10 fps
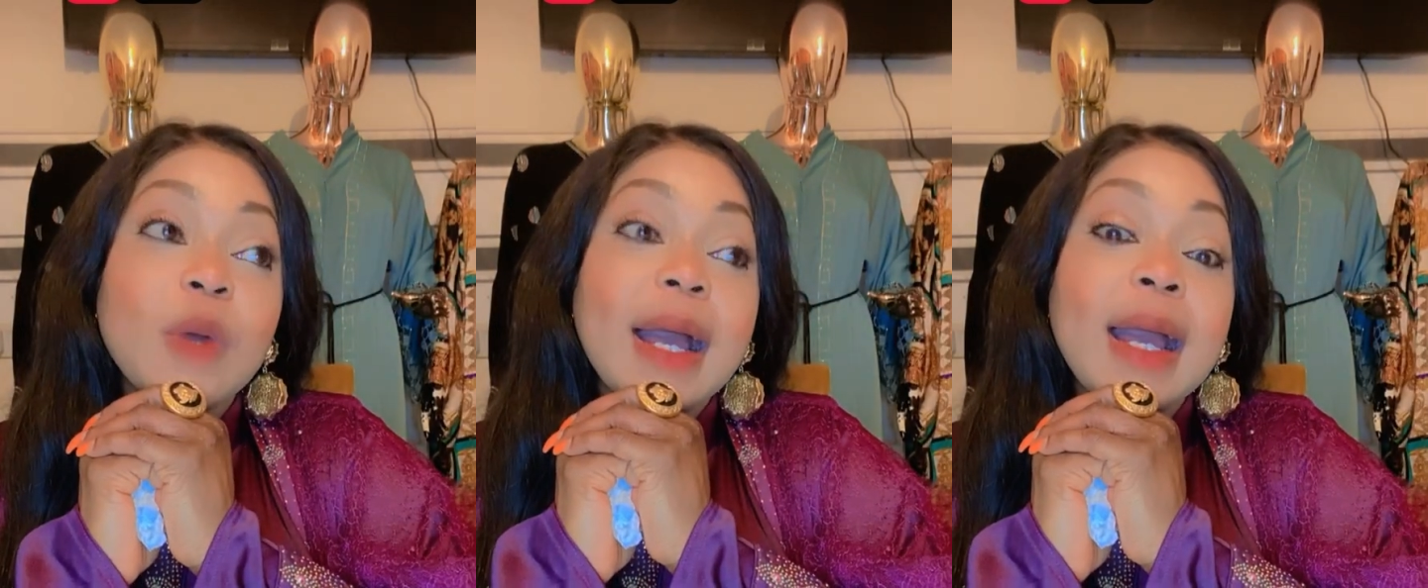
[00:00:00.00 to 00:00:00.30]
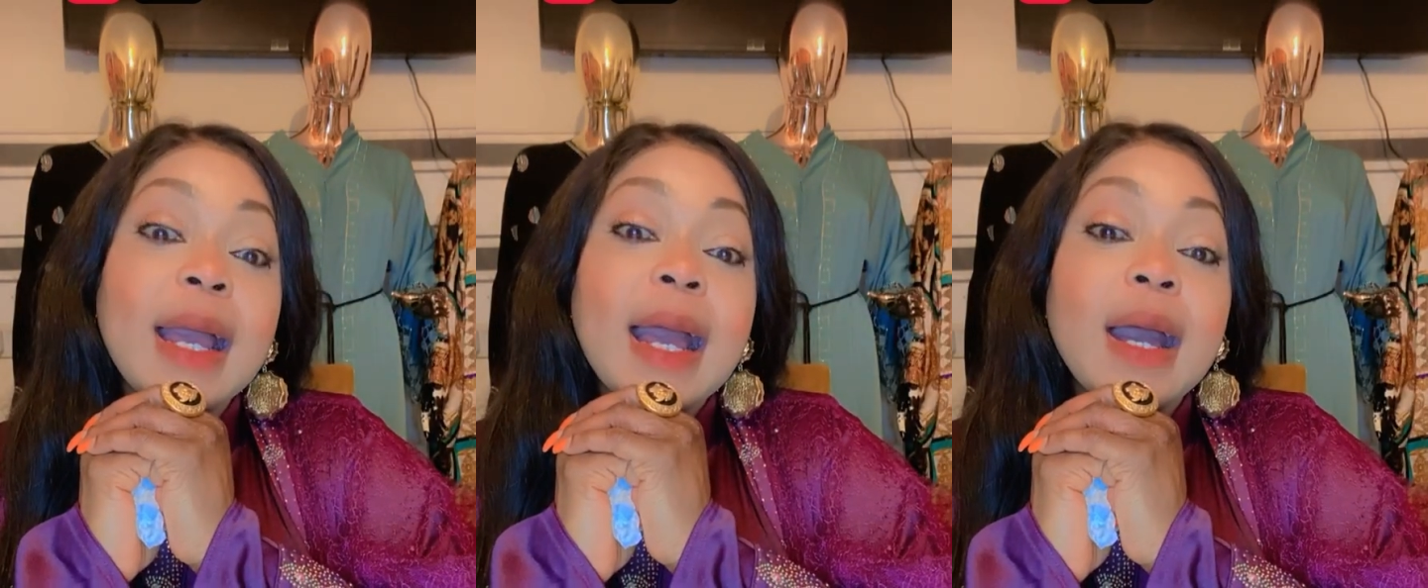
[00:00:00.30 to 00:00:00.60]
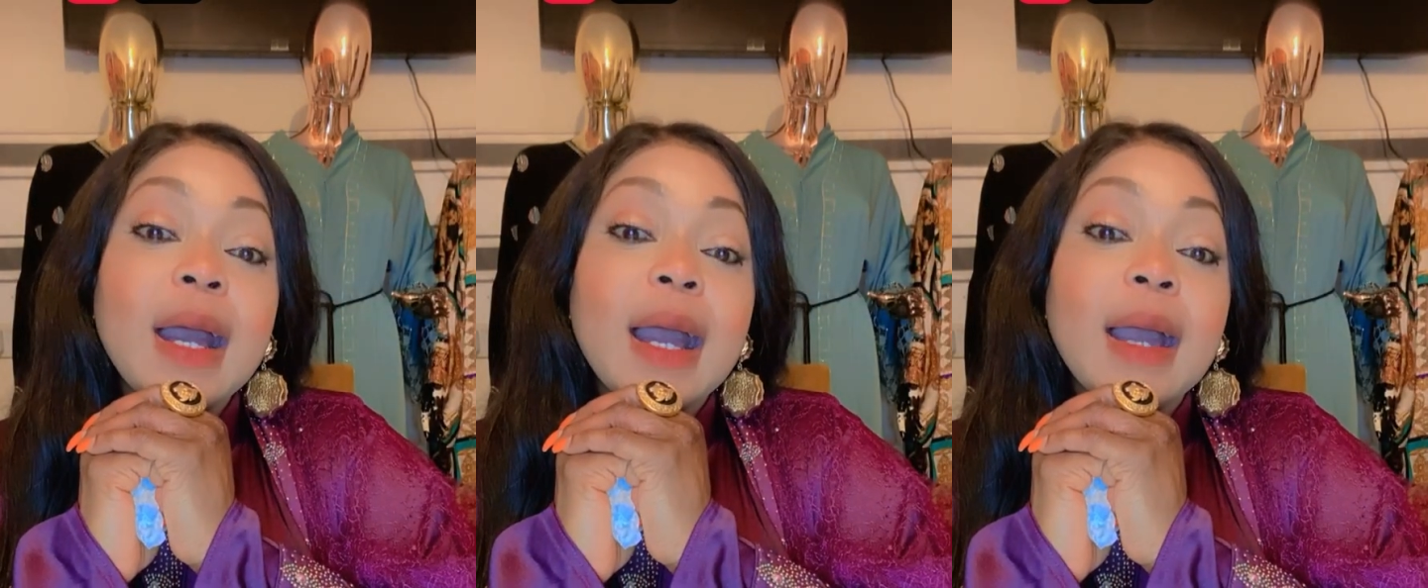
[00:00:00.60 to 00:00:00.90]
wa
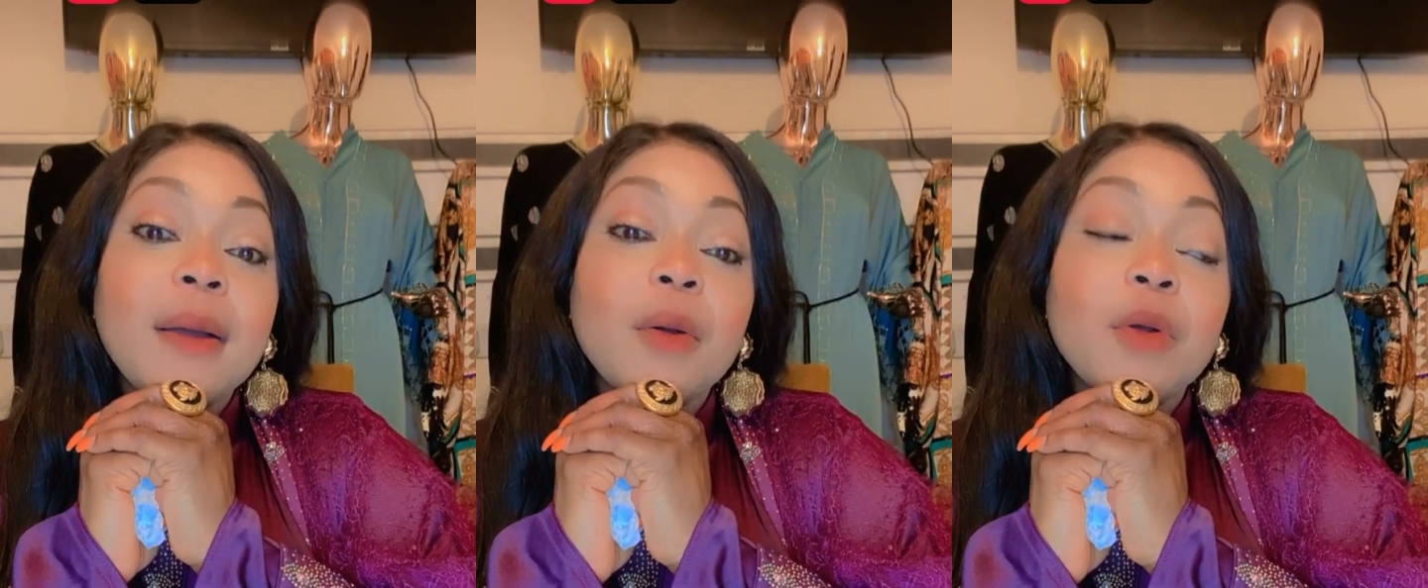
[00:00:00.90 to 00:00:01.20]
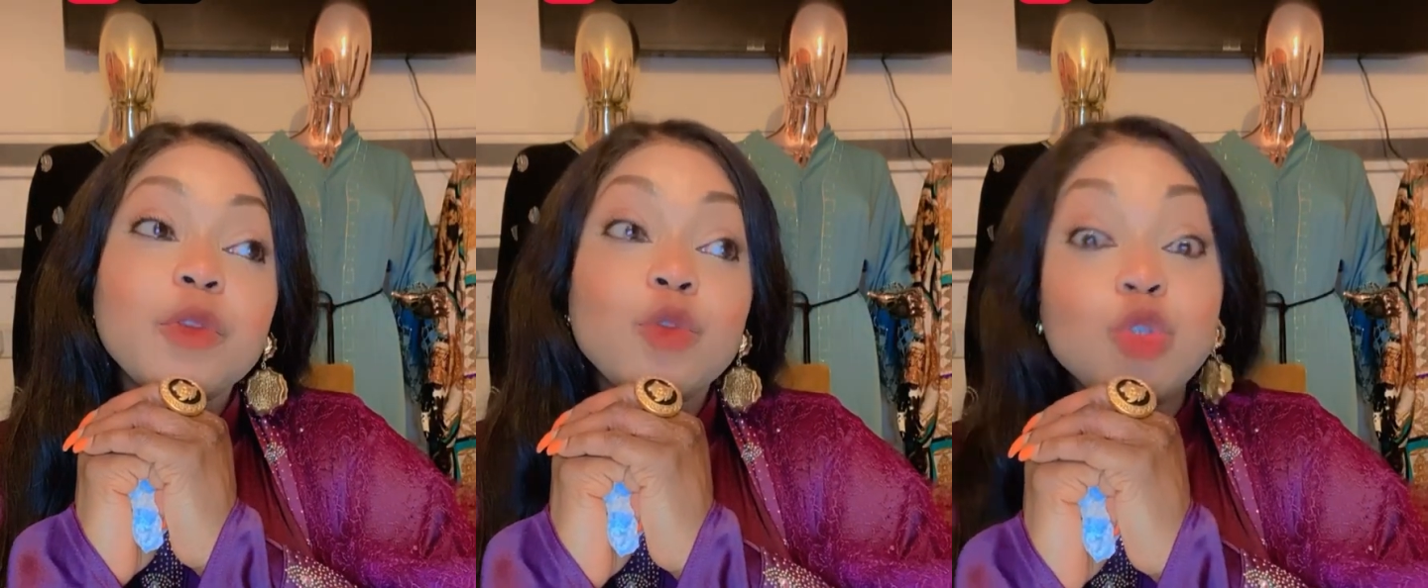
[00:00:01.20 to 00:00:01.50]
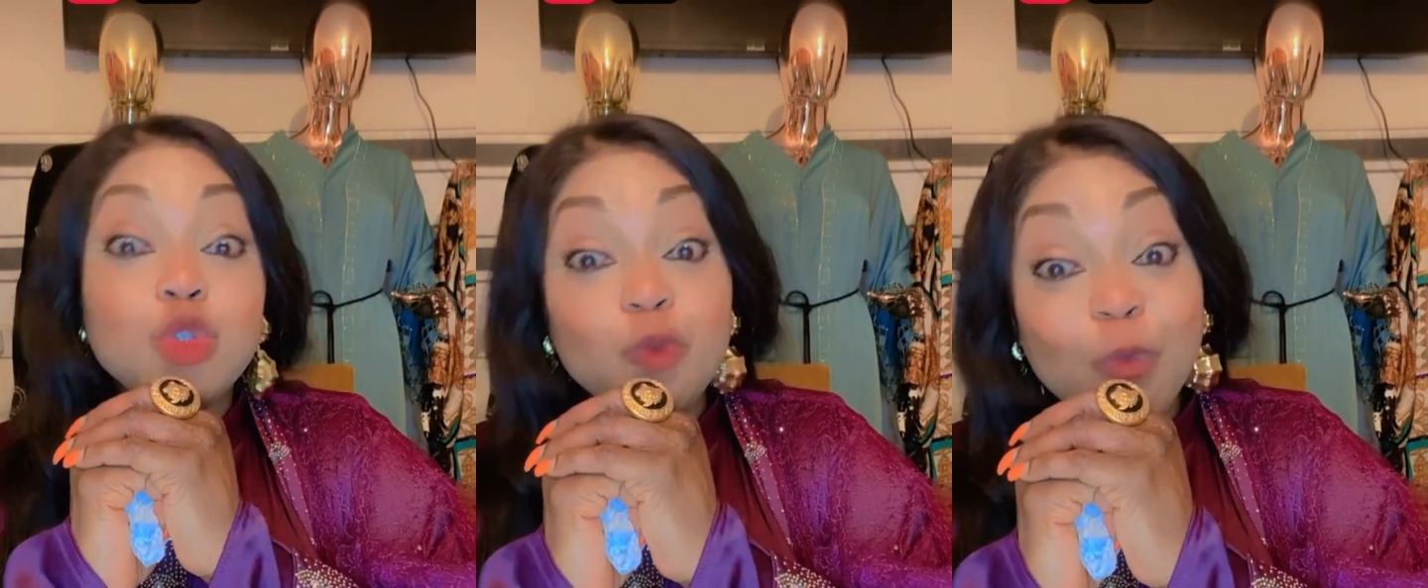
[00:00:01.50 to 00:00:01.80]

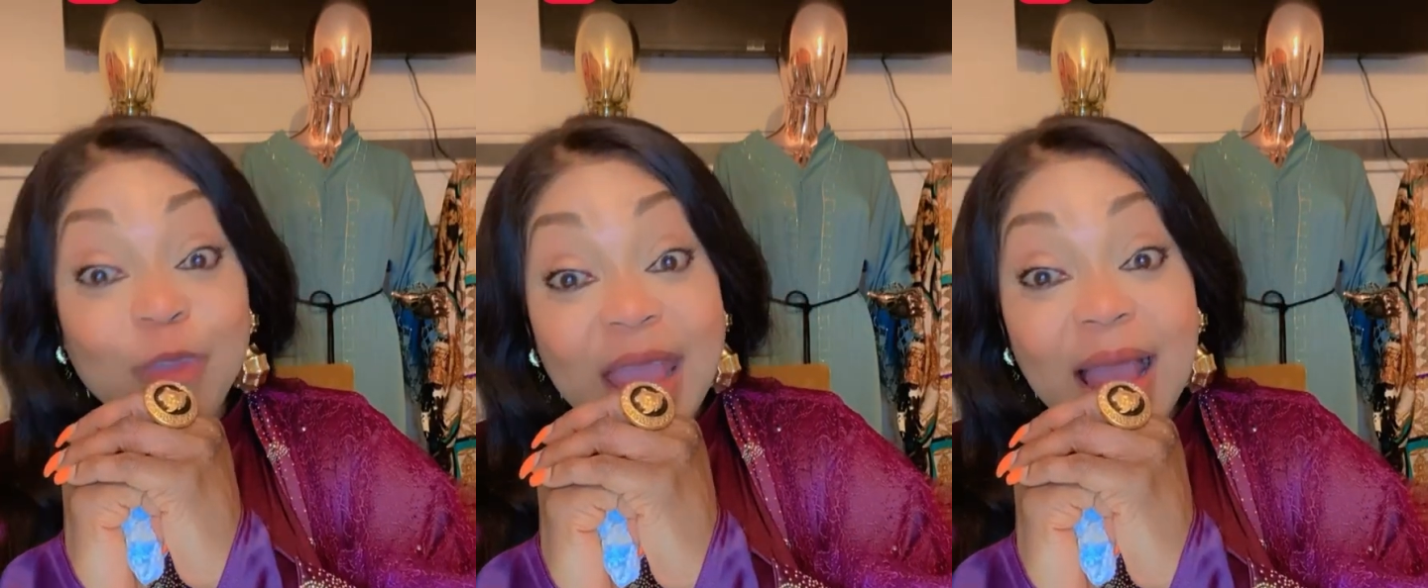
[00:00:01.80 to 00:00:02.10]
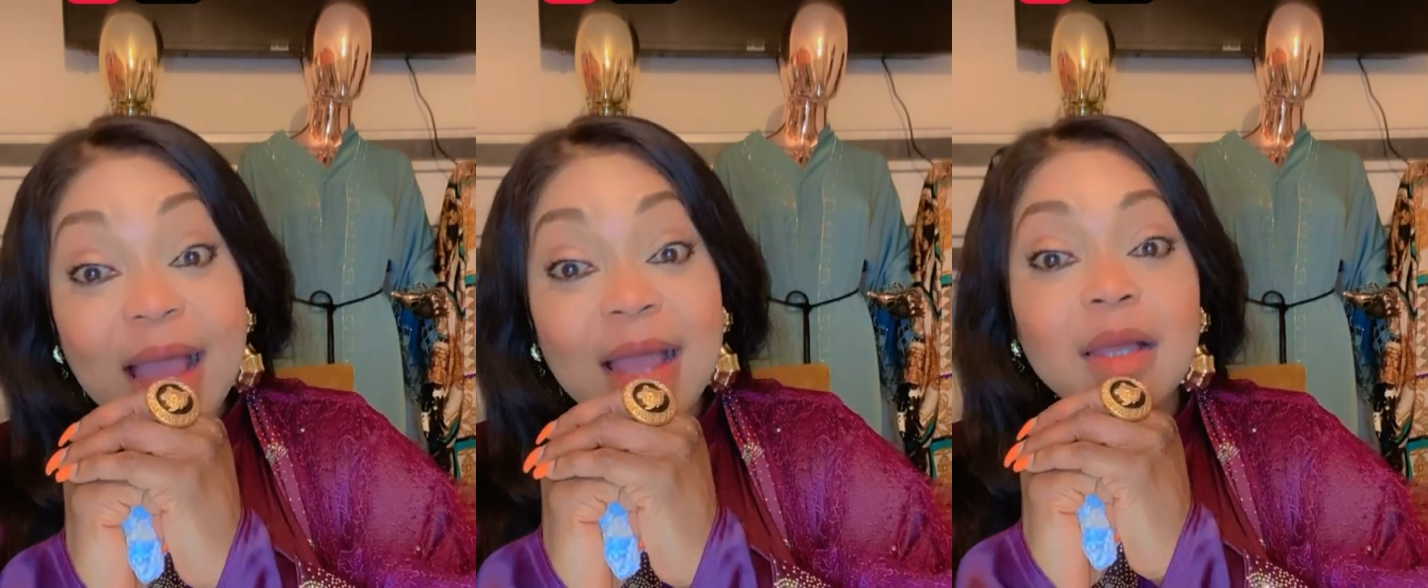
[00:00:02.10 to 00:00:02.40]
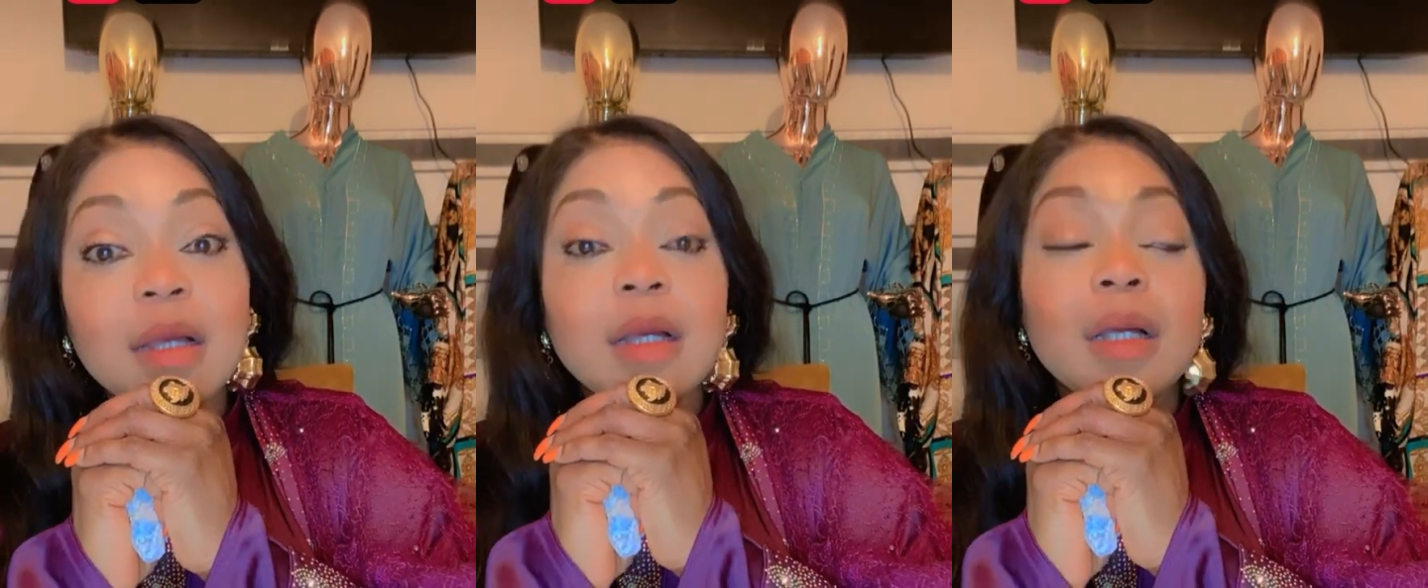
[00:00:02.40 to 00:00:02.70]

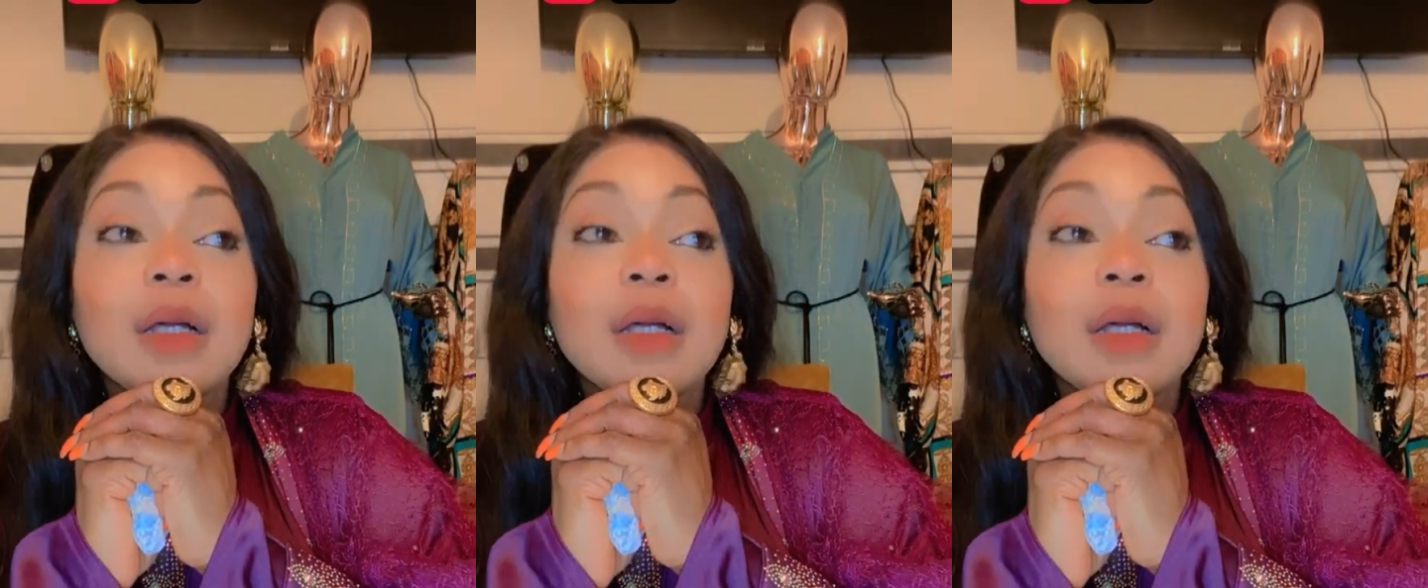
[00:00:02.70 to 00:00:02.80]
via